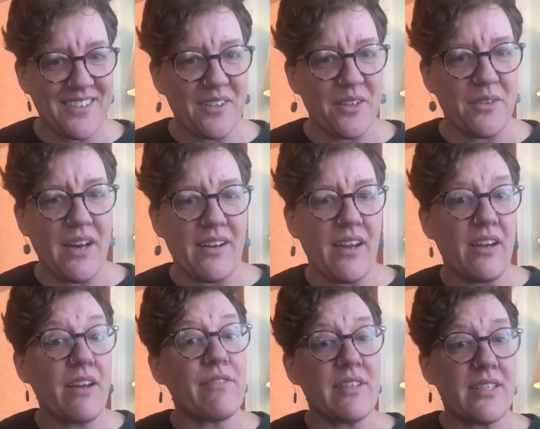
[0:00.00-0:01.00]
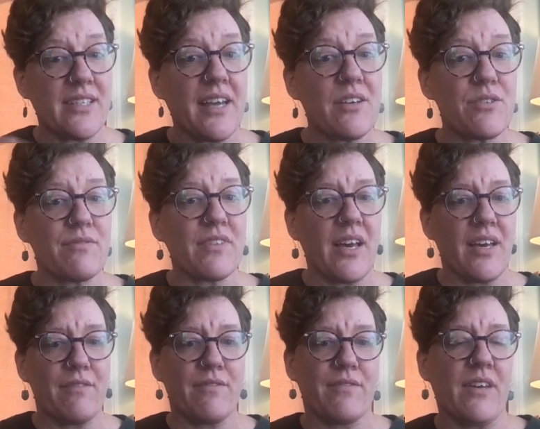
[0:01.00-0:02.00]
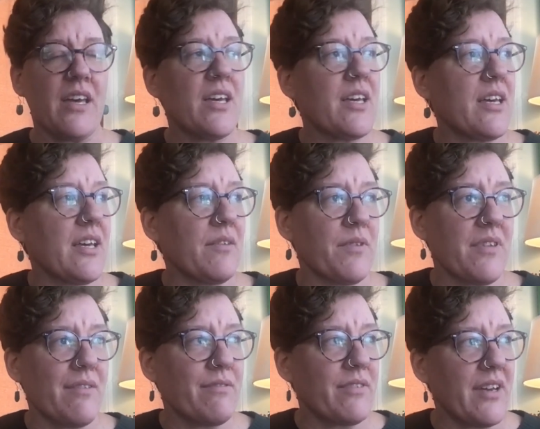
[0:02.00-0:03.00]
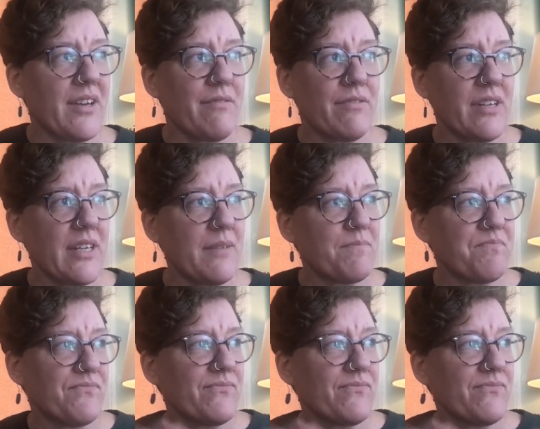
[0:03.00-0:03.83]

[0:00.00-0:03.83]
at every stage of life, at every,